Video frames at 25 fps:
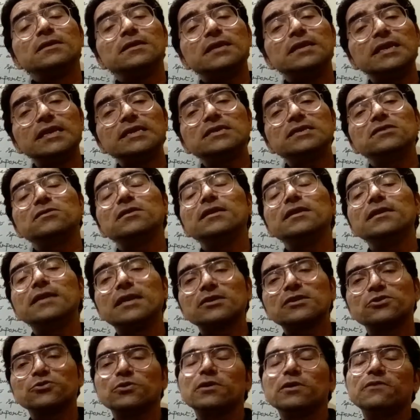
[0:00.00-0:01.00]
These three
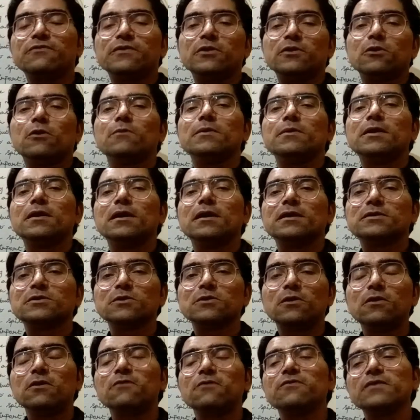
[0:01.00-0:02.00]
natural phenomena
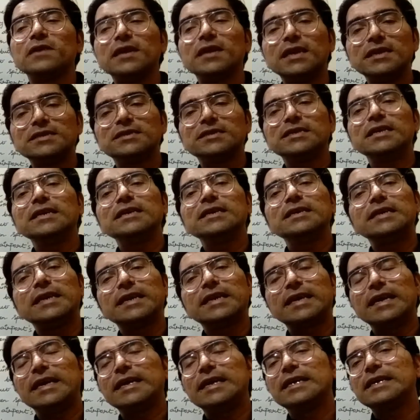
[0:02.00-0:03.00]
of aging,
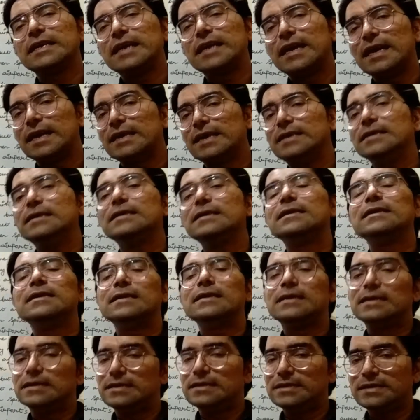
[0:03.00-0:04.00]
decaying and
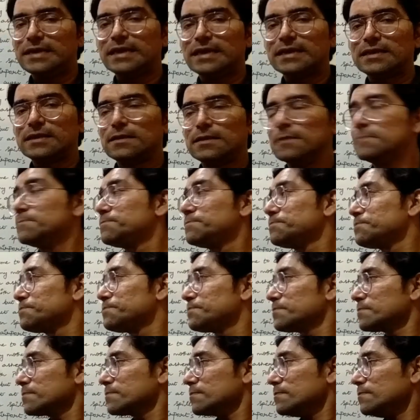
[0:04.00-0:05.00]
death.
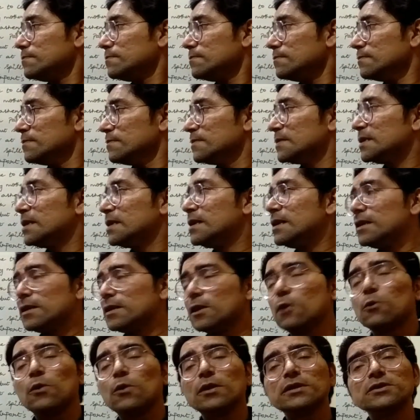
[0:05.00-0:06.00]

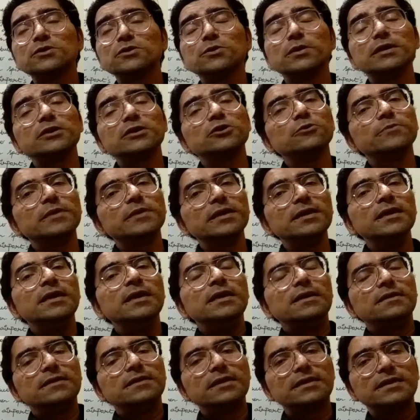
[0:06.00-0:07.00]
Now what is going to be
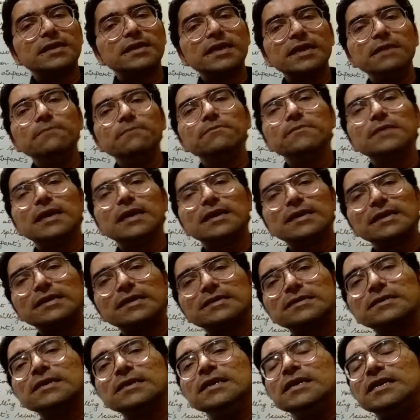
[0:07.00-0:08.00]
the theme that
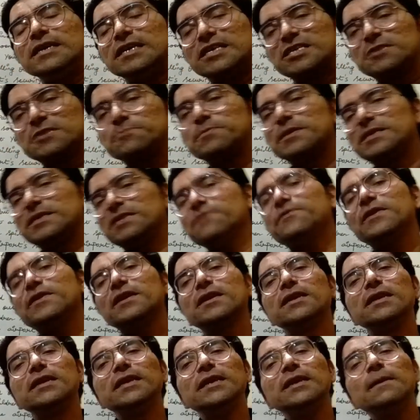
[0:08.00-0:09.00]
is
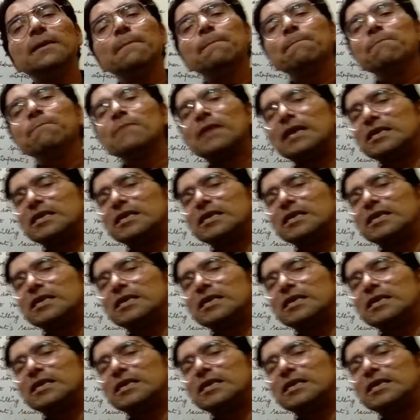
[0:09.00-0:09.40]
specifically